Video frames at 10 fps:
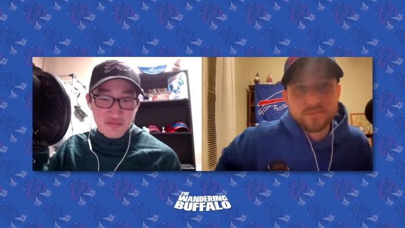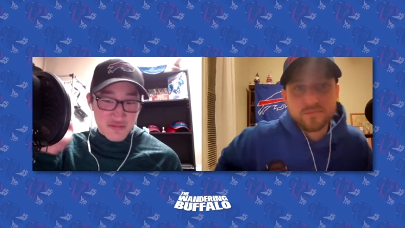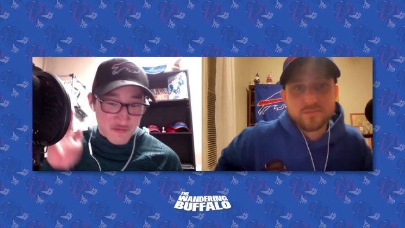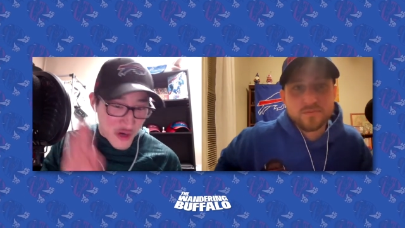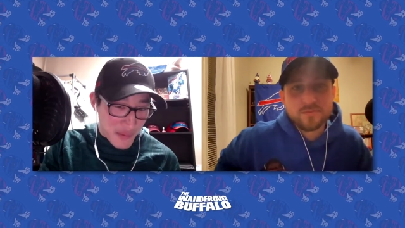
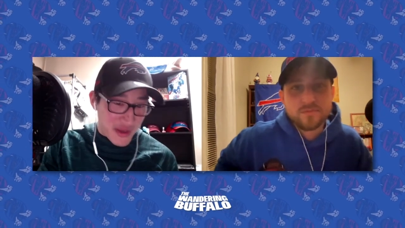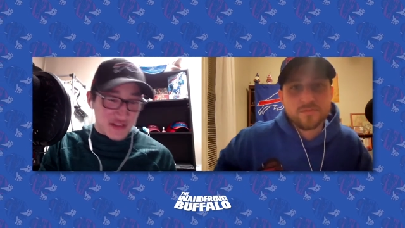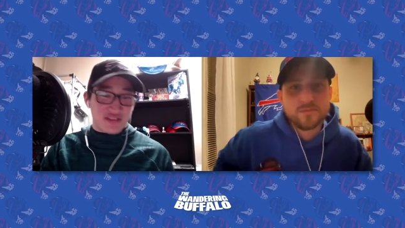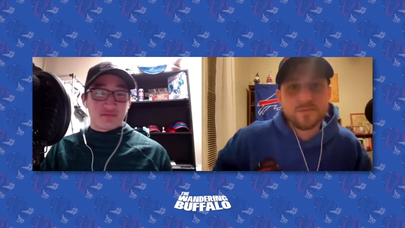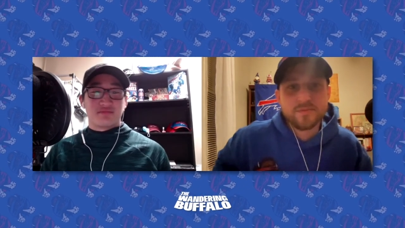Speaker 1: Ryan
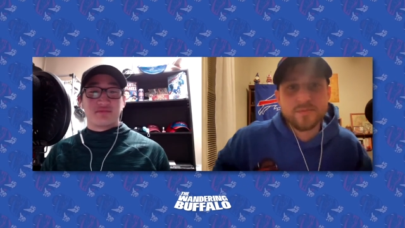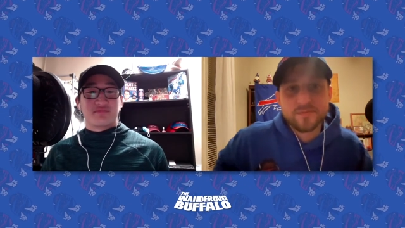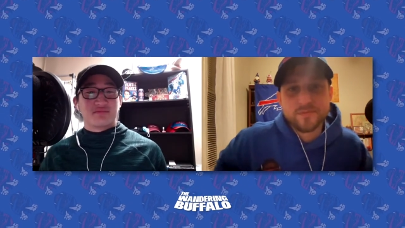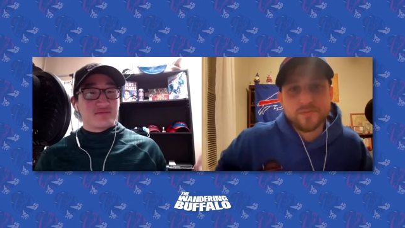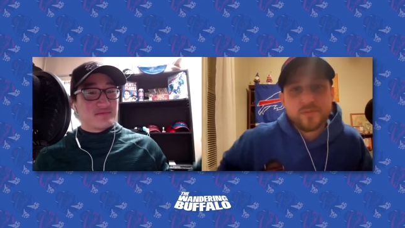Bates.
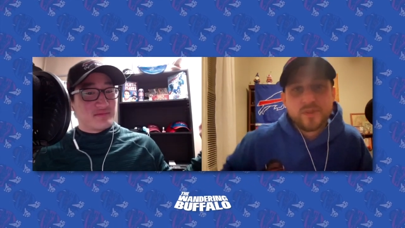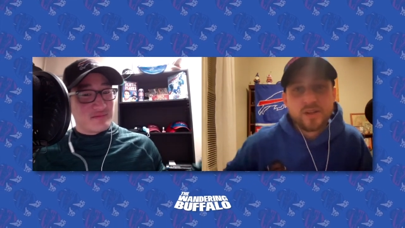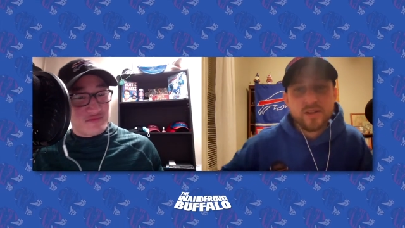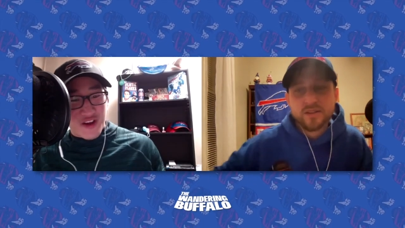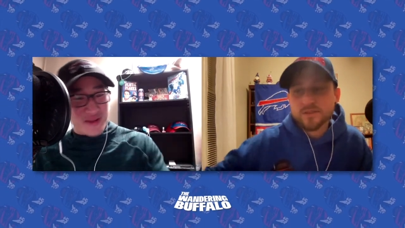
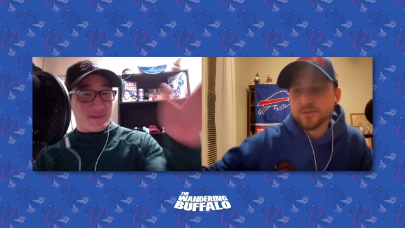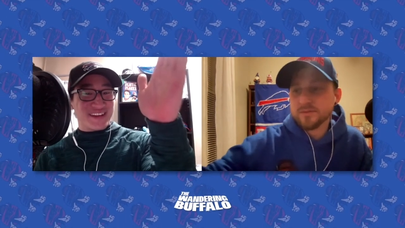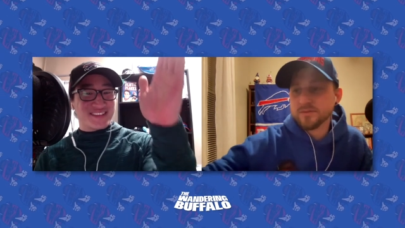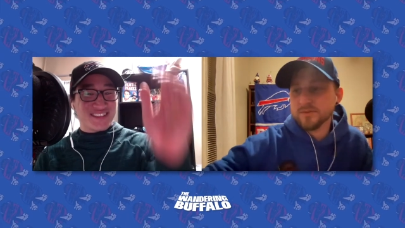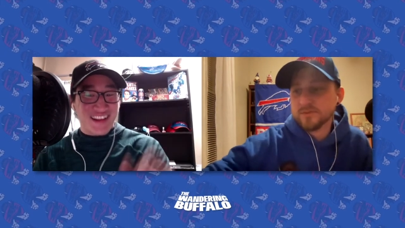Ryan
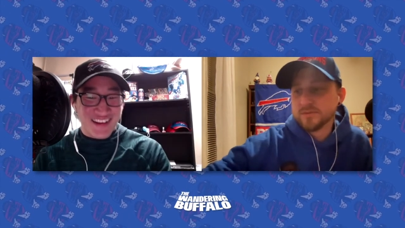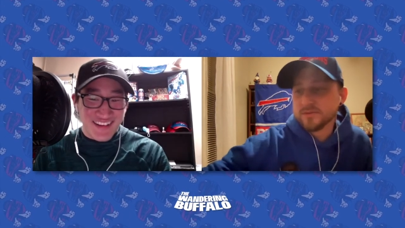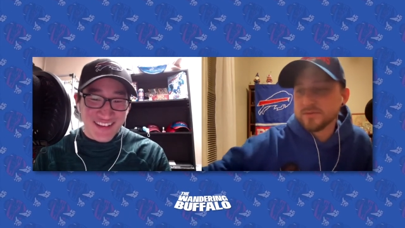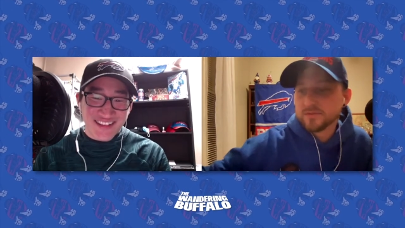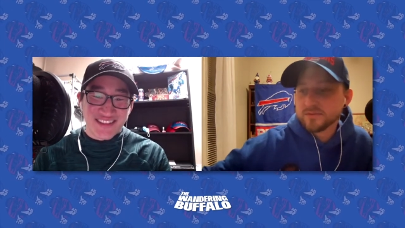Bates.
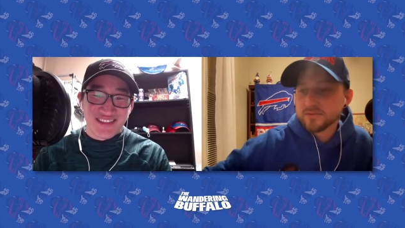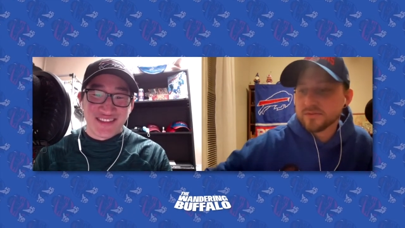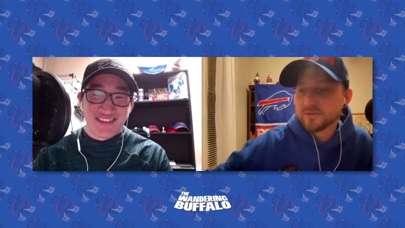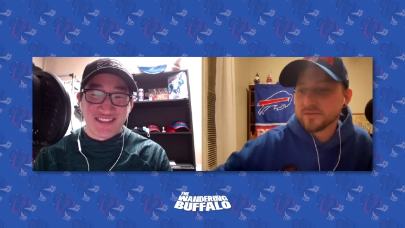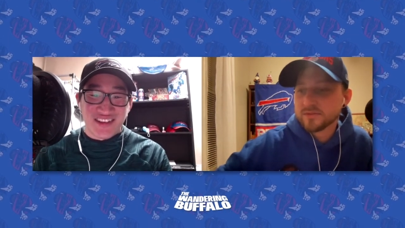
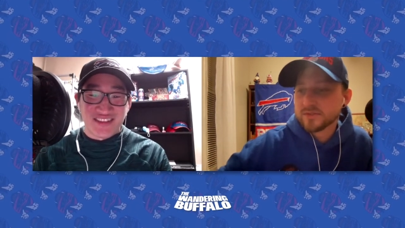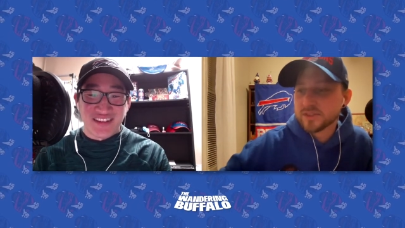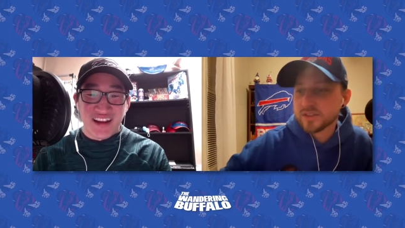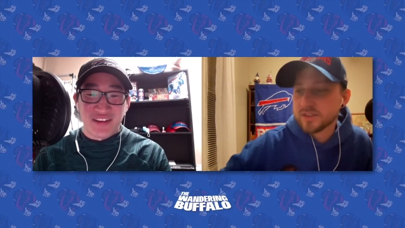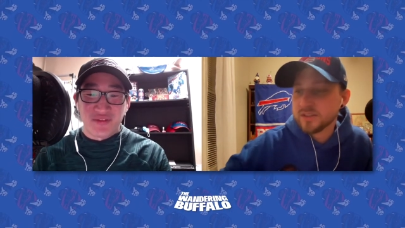Justin,
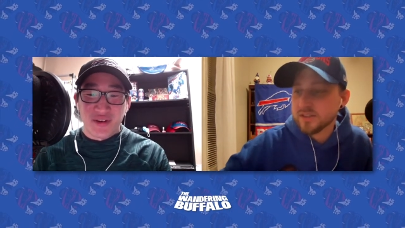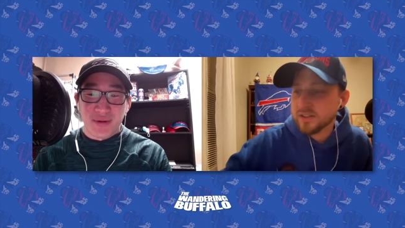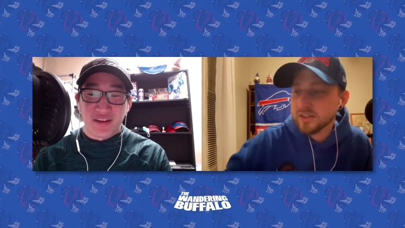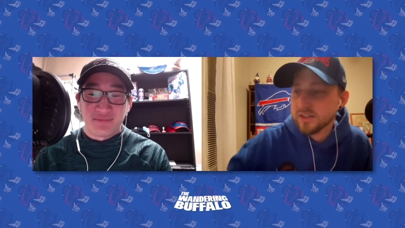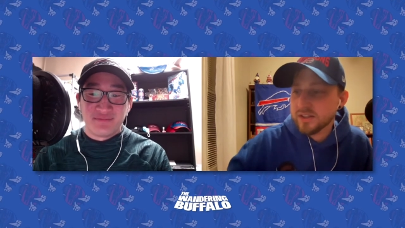how do you feel
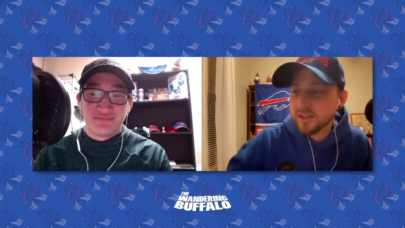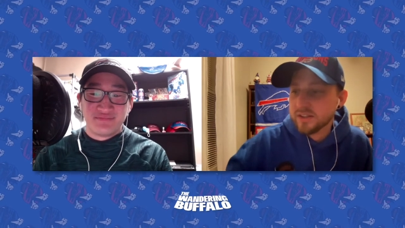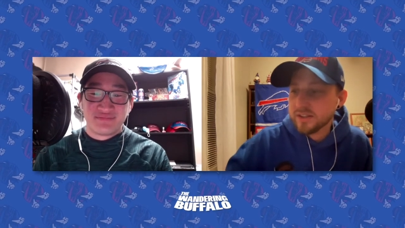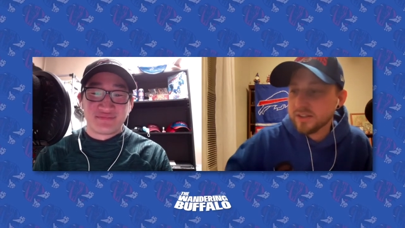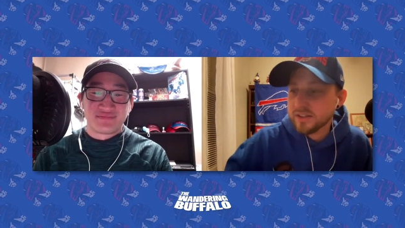about him?
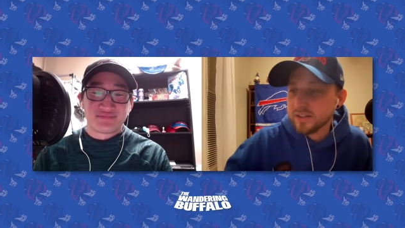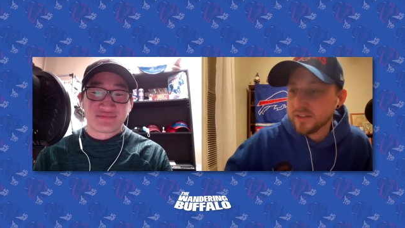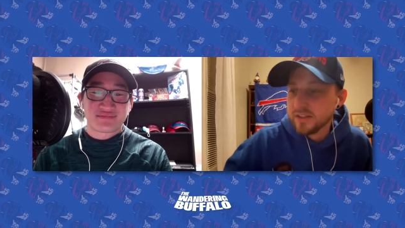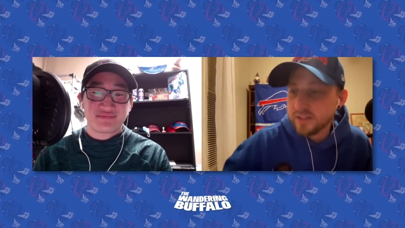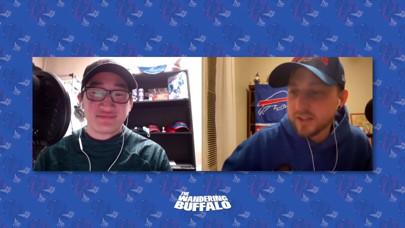
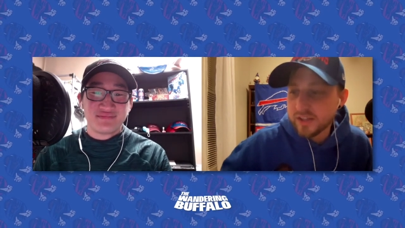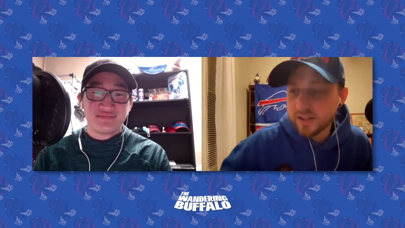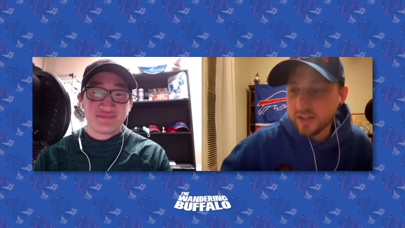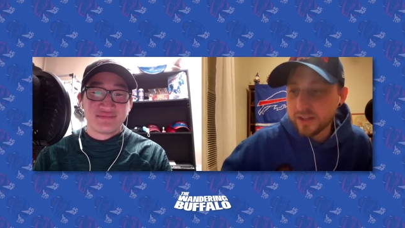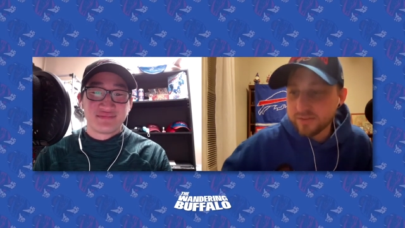
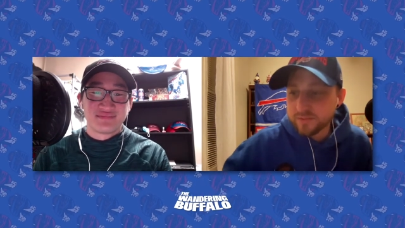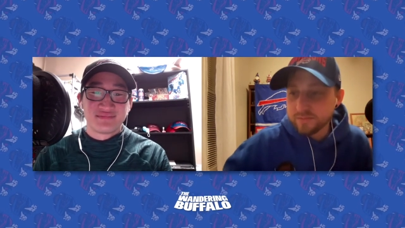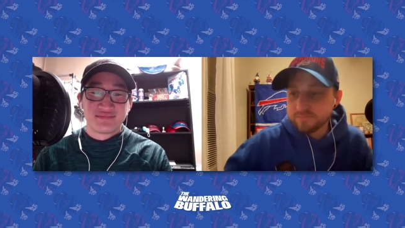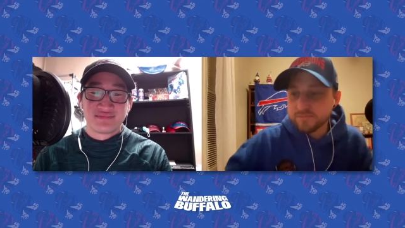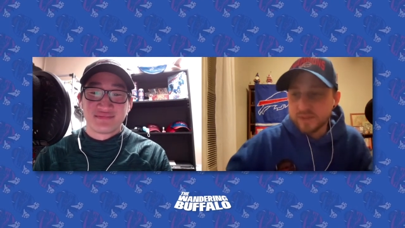
Speaker 2: Yeah,
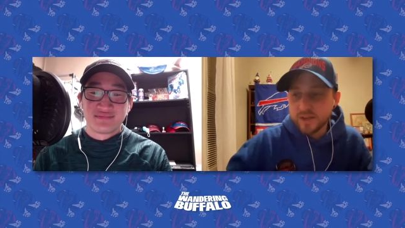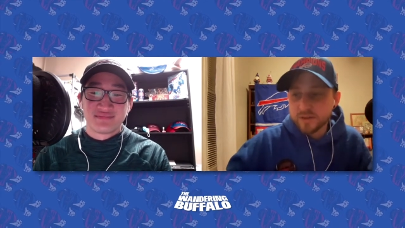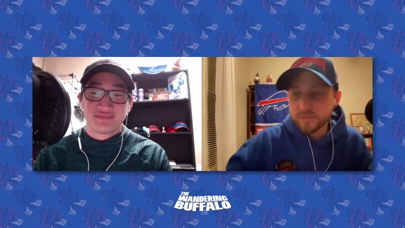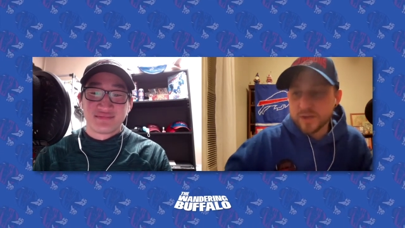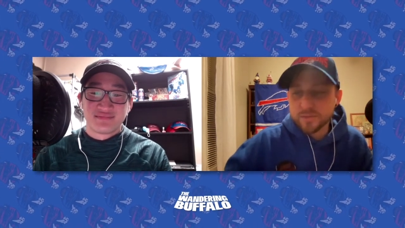I
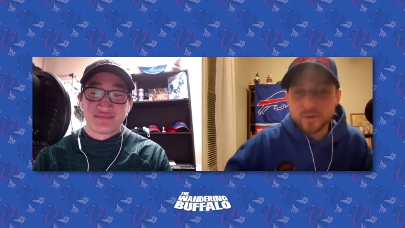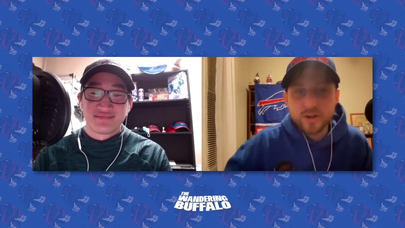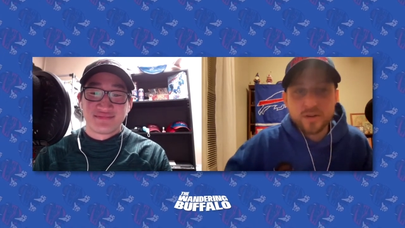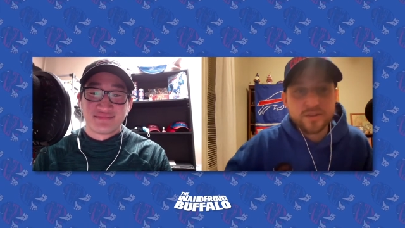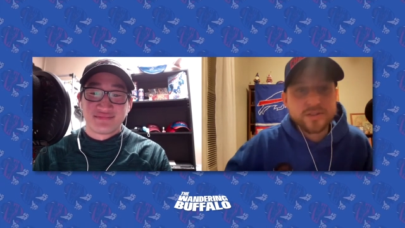don't mind him
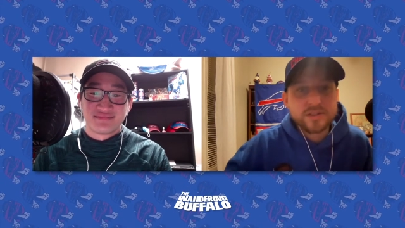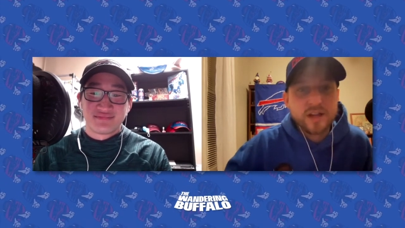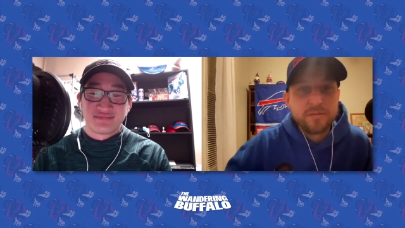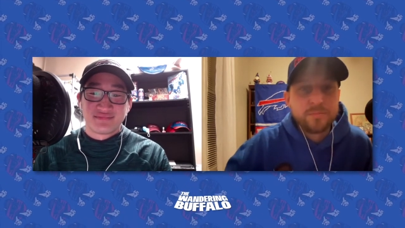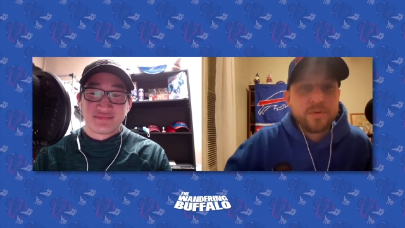around as a
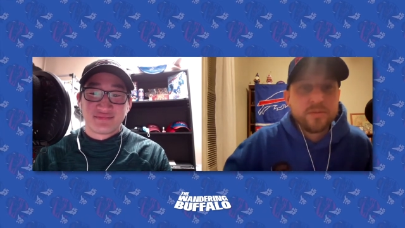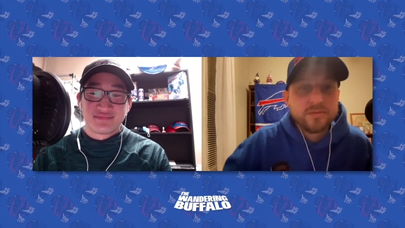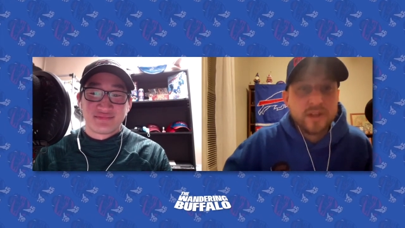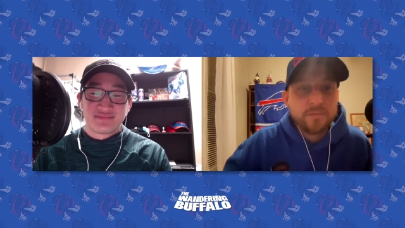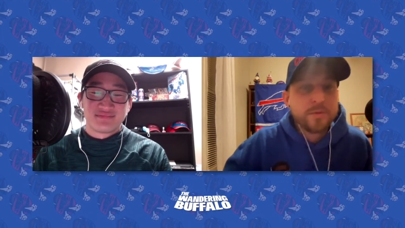
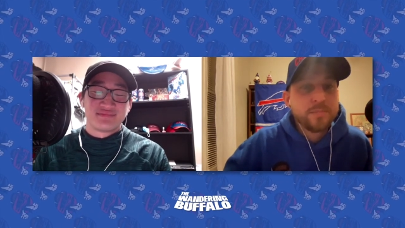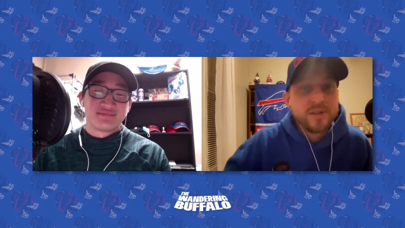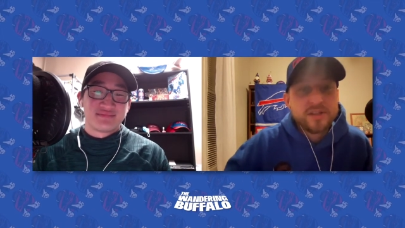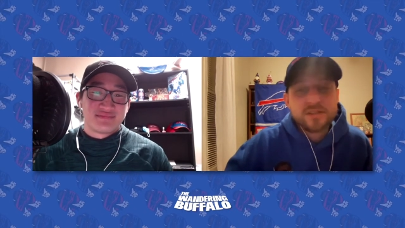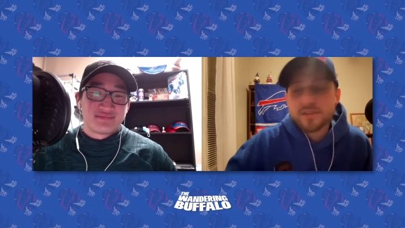depth
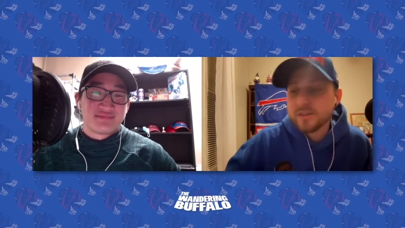piece.